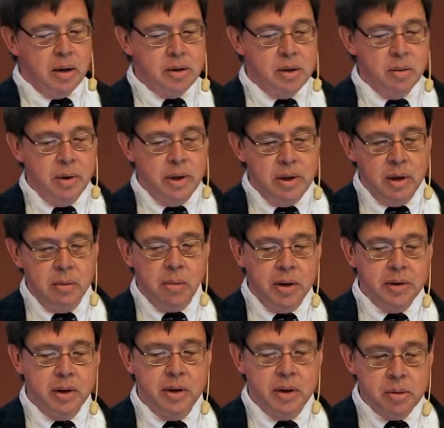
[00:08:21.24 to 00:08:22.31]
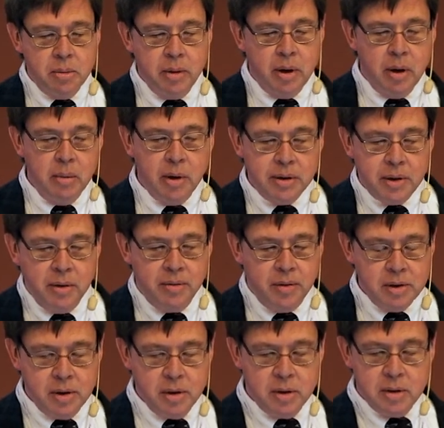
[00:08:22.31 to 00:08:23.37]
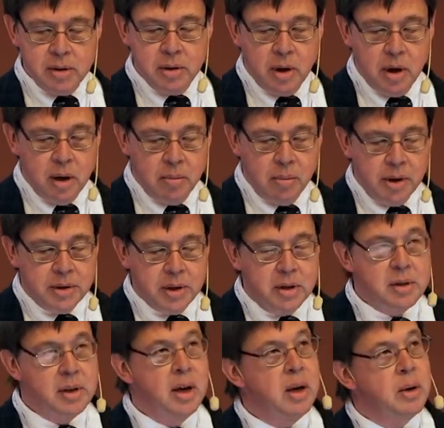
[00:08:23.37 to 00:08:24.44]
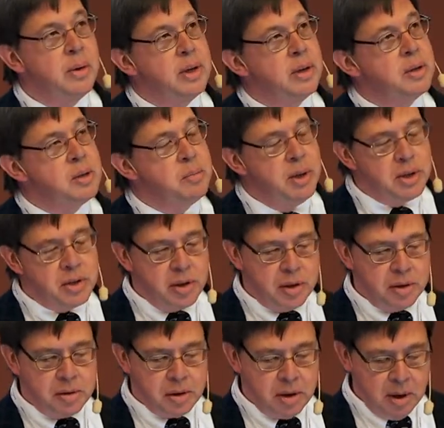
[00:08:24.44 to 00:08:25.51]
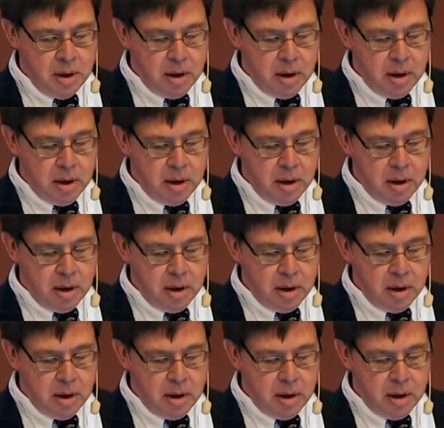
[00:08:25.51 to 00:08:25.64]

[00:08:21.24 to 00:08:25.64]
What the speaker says: So we did multidisciplinary, multi-physics, multi-scale, we did species,